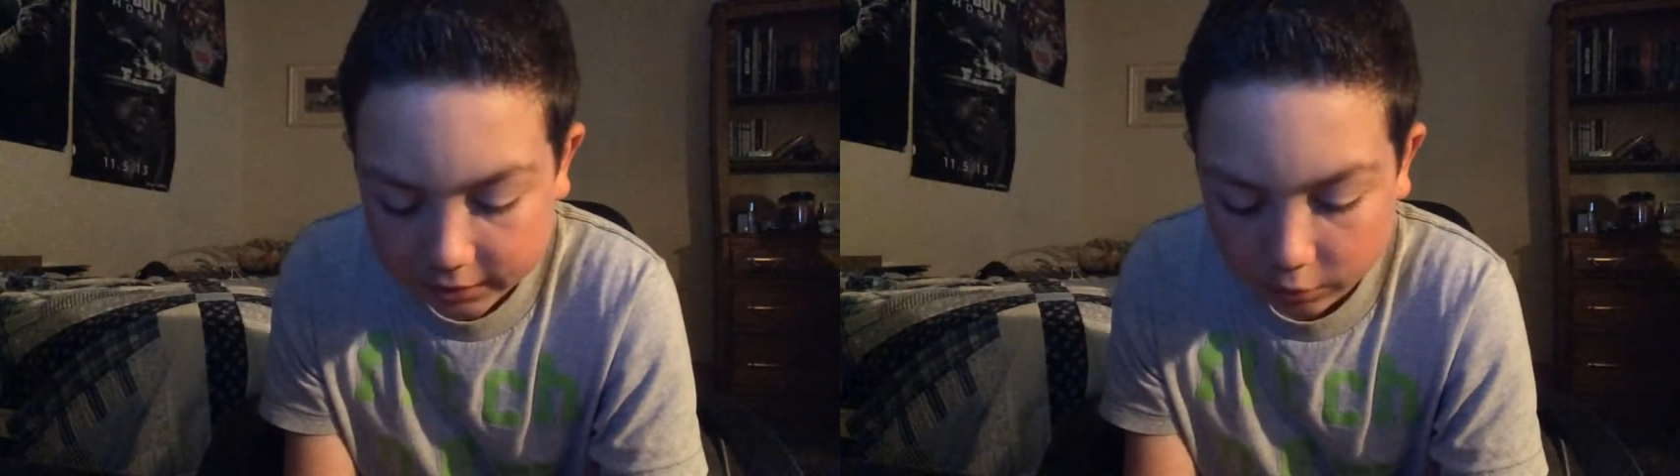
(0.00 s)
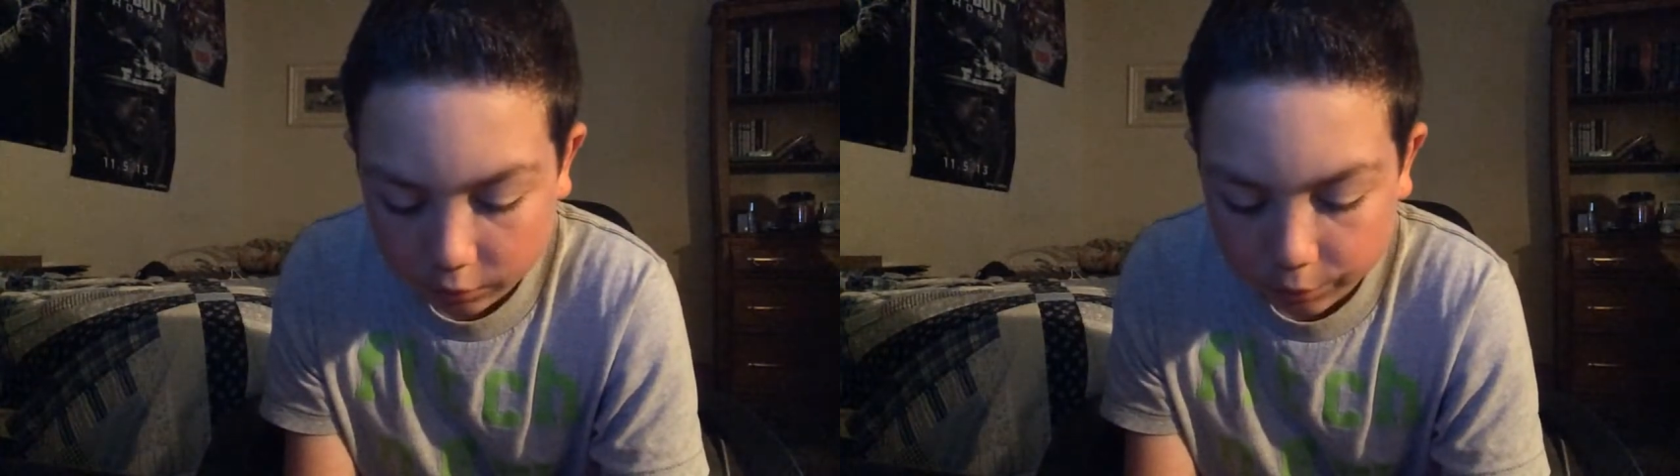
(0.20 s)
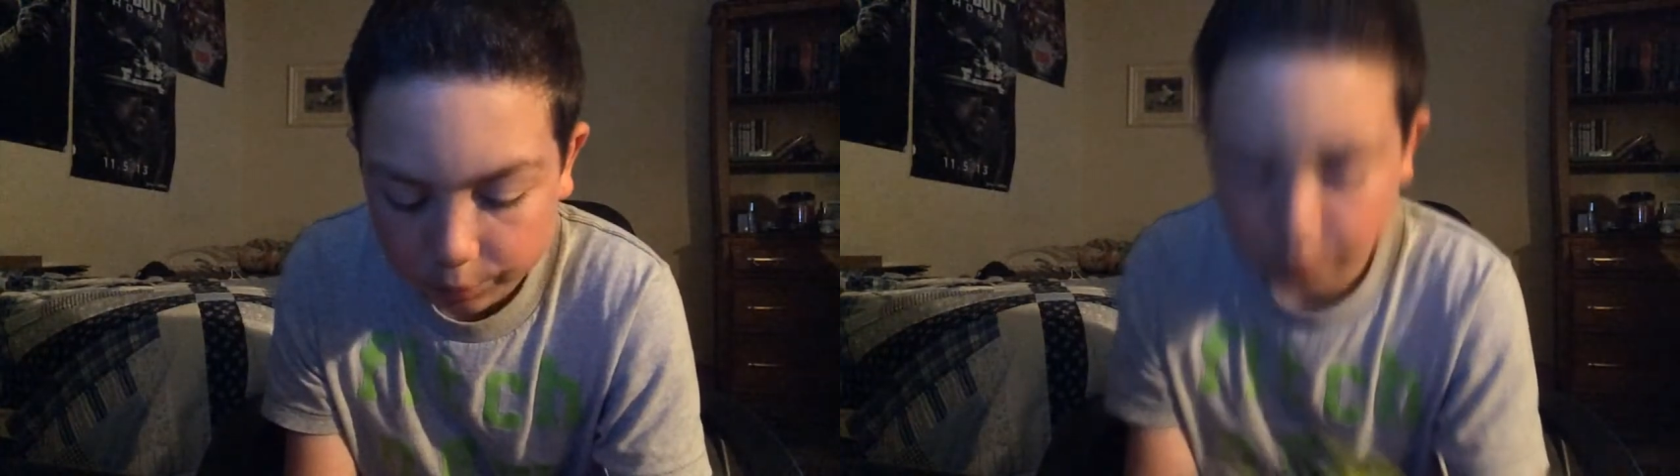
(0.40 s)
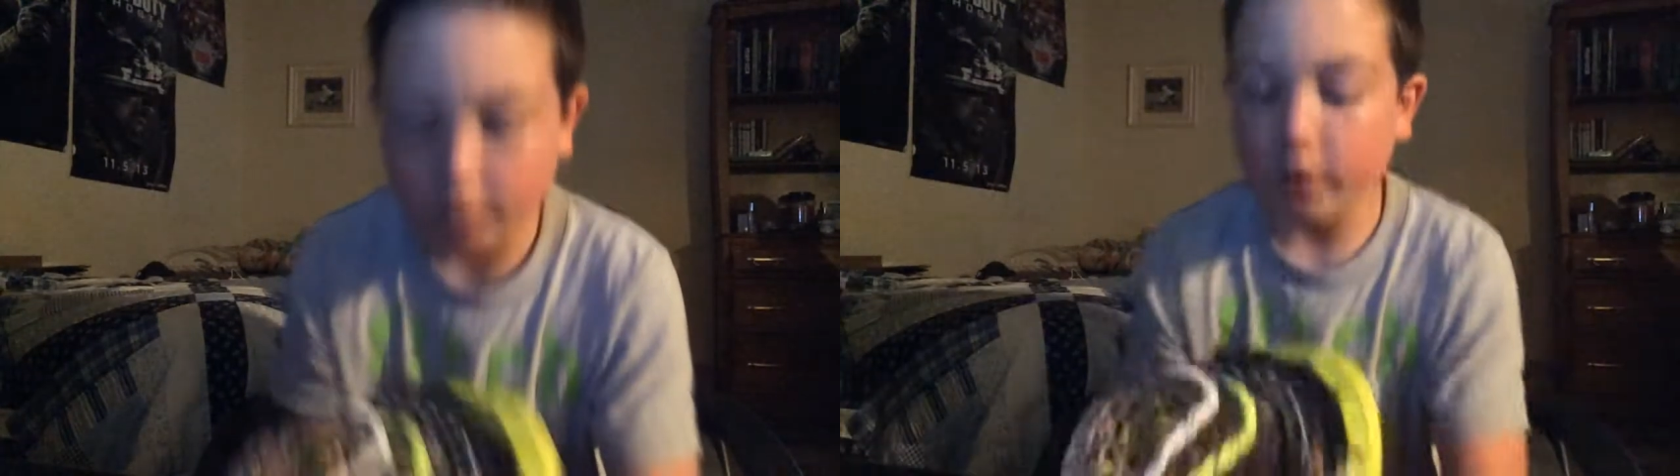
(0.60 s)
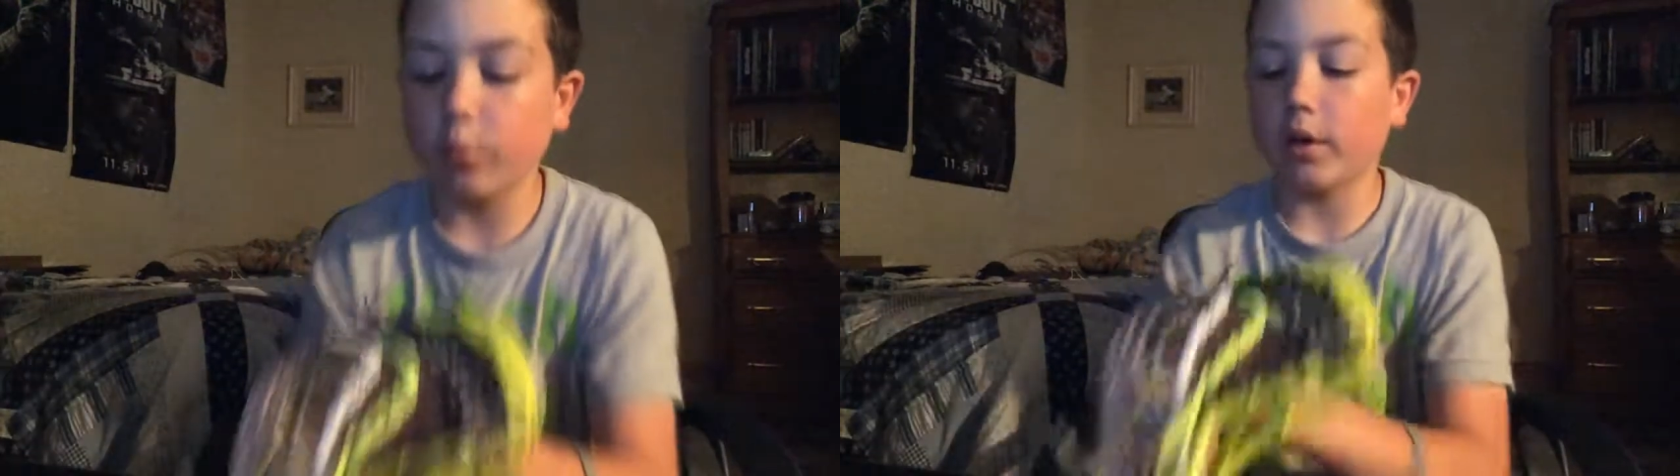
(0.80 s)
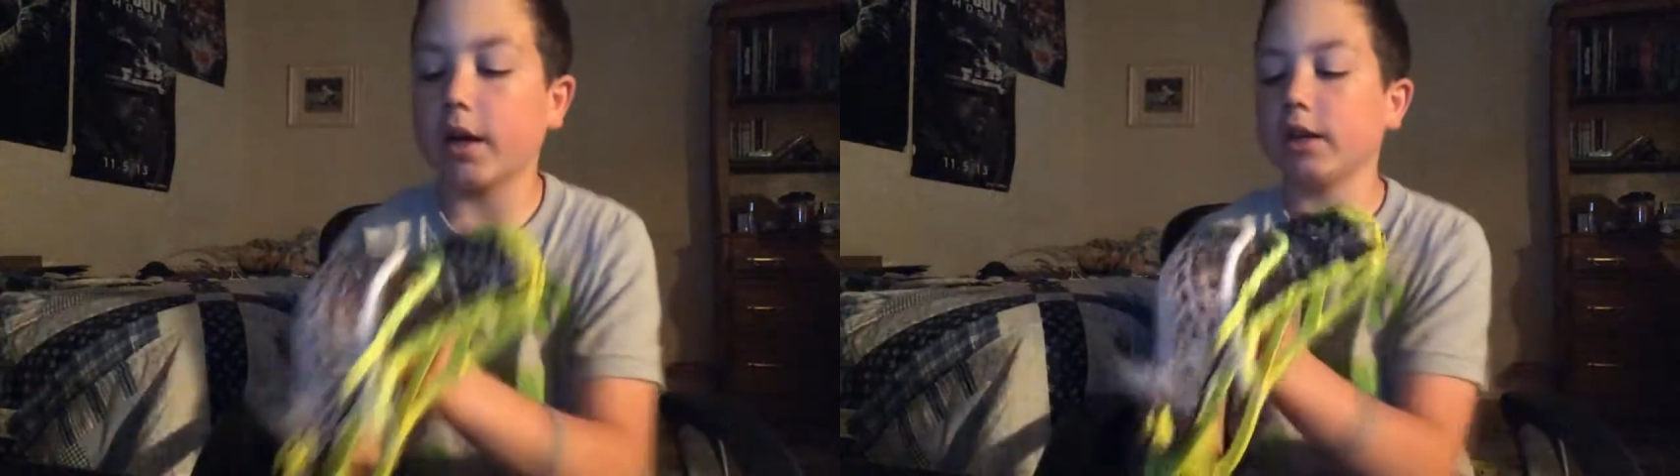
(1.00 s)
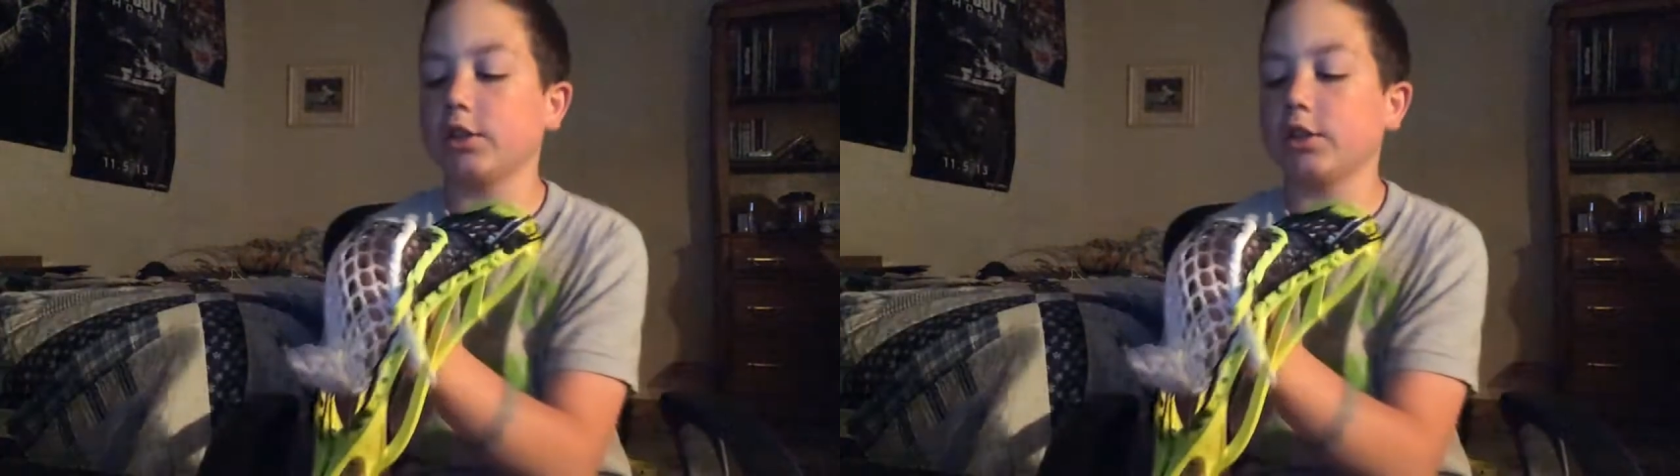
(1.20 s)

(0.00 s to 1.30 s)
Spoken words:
I told him when I